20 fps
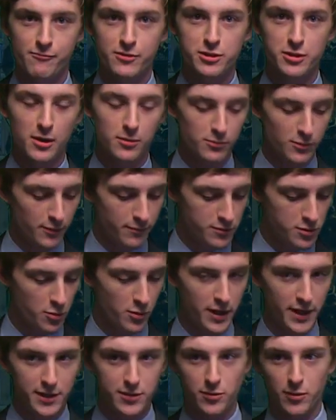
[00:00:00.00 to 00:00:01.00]
some of
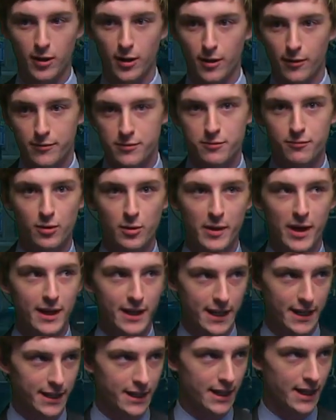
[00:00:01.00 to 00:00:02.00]
2012's Vermont
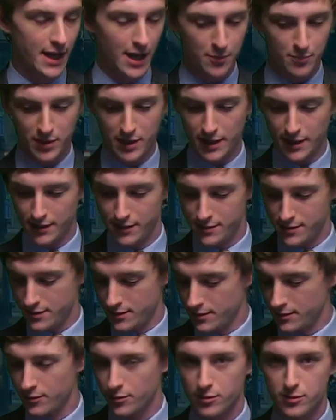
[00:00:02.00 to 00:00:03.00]
Yankee
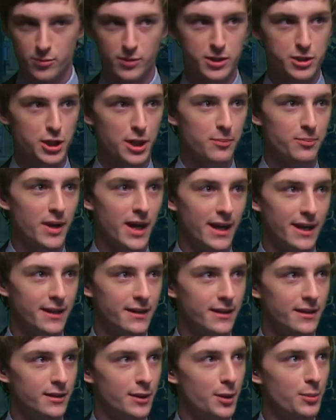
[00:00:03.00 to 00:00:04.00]
happenings. Of course, we jam pack it
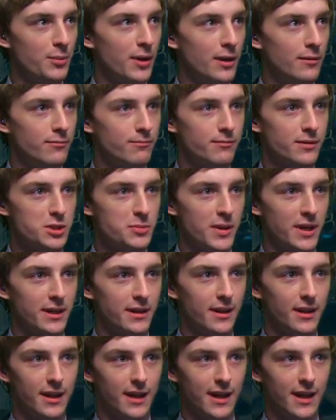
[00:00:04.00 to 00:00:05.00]
in there, but expect the